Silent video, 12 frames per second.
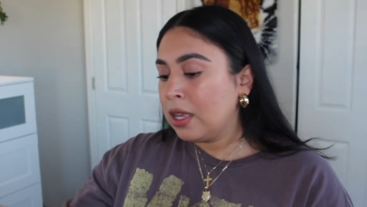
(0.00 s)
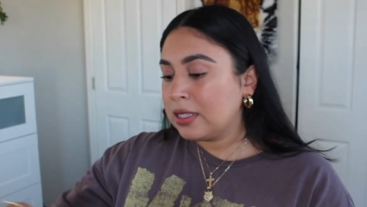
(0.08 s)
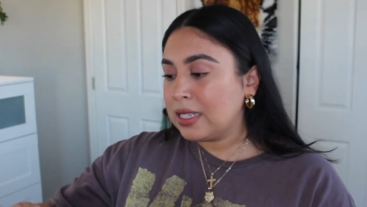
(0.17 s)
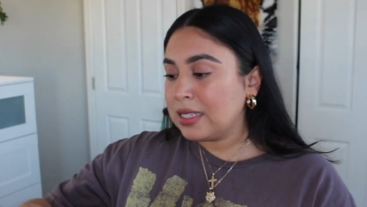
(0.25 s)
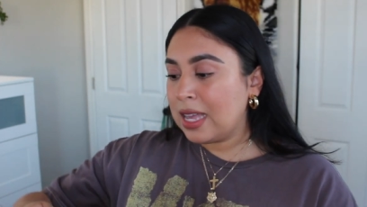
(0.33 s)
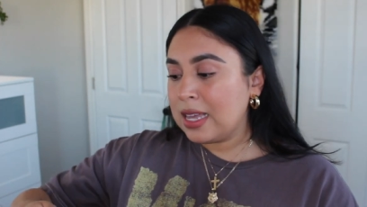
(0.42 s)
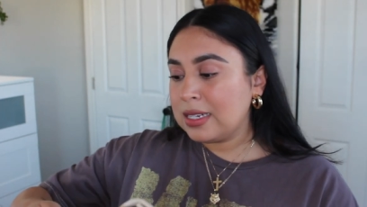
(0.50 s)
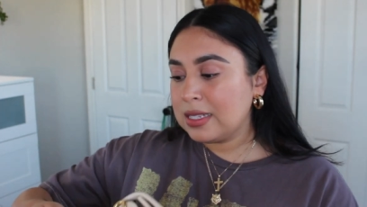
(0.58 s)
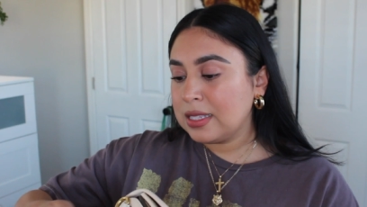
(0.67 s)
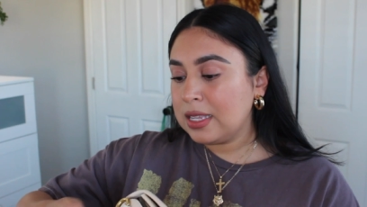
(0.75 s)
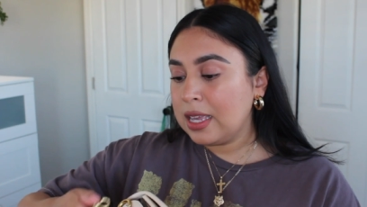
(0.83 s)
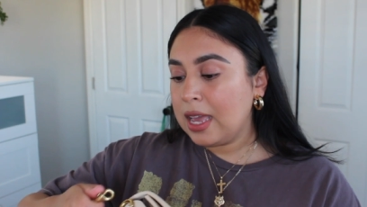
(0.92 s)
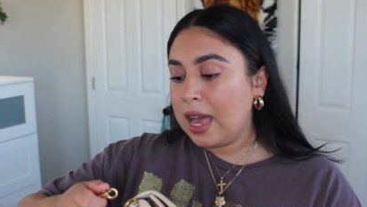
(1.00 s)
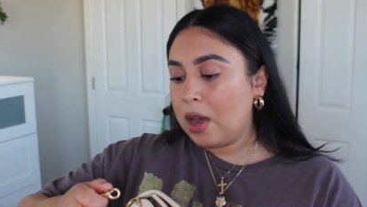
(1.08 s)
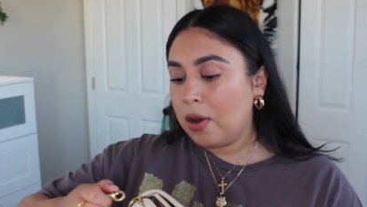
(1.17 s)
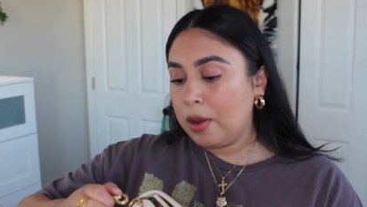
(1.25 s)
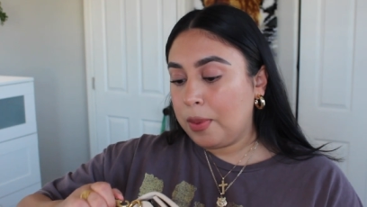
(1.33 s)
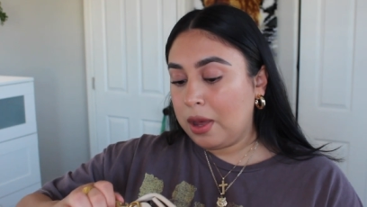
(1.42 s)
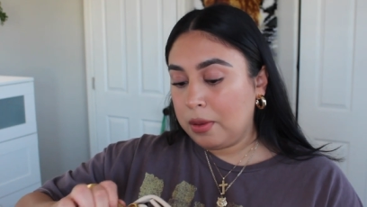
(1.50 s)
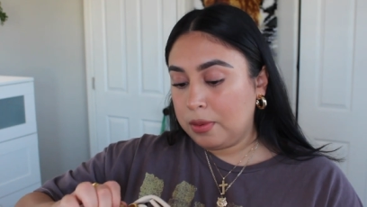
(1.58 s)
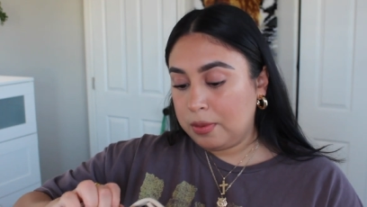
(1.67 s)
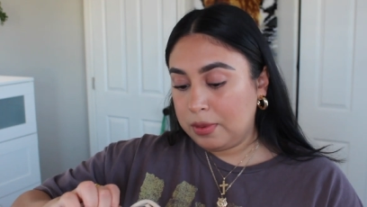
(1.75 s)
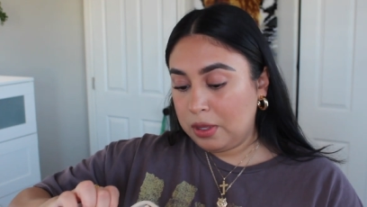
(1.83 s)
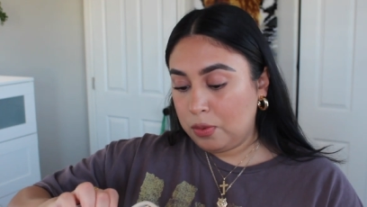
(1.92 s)
Because that's honestly how I
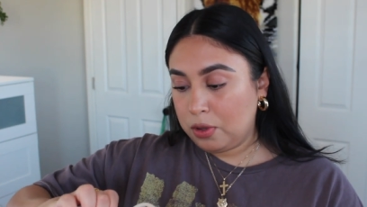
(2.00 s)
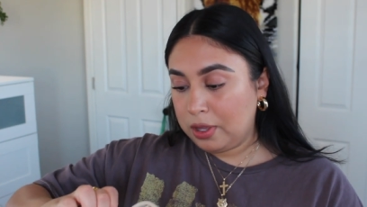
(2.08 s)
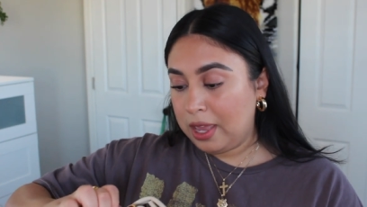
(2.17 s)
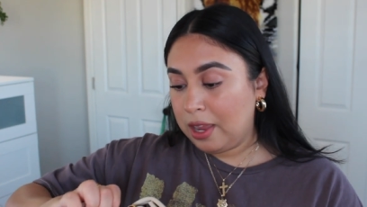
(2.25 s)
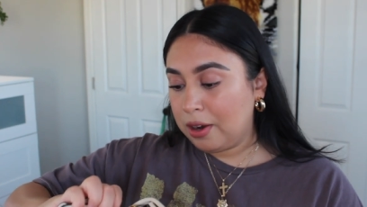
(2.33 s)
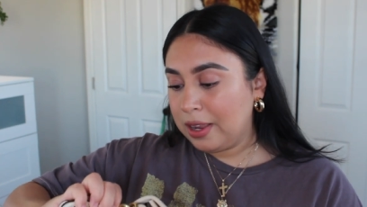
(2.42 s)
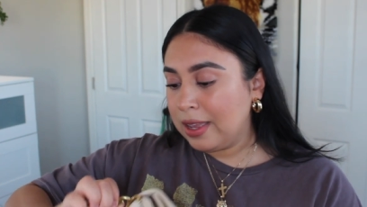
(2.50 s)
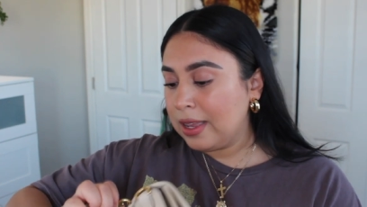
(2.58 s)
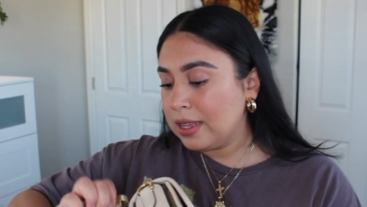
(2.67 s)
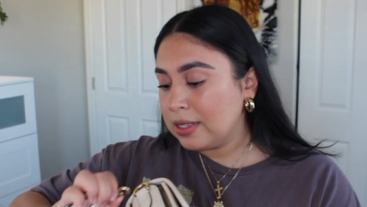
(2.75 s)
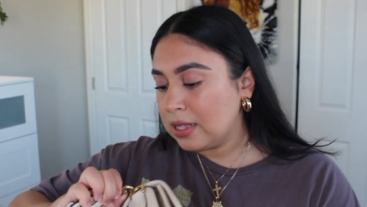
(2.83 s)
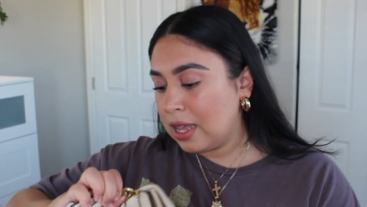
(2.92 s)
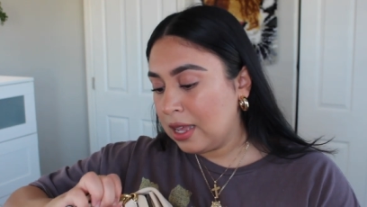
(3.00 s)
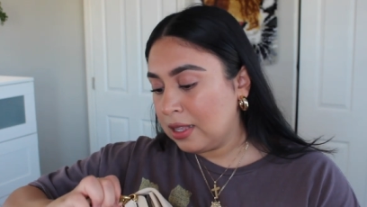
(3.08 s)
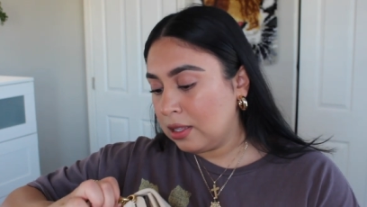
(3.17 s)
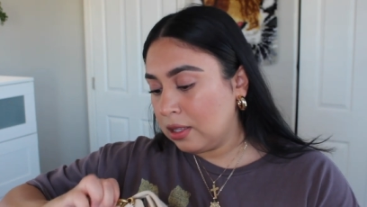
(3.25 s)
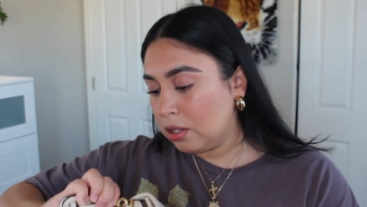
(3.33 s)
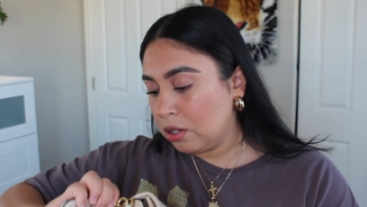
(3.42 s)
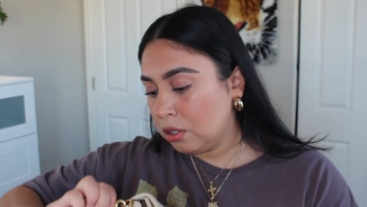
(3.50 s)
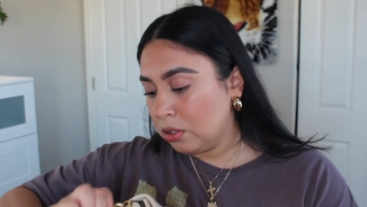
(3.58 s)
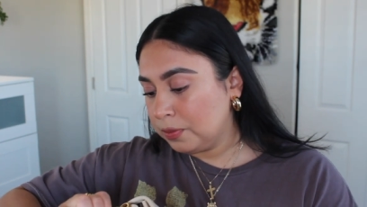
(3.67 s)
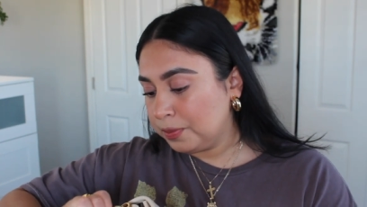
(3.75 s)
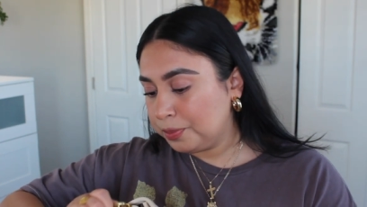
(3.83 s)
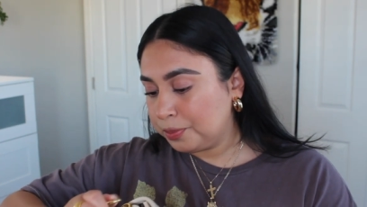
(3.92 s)
probably will carry it is on the
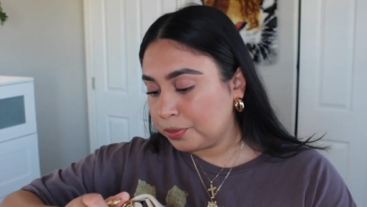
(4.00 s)
little,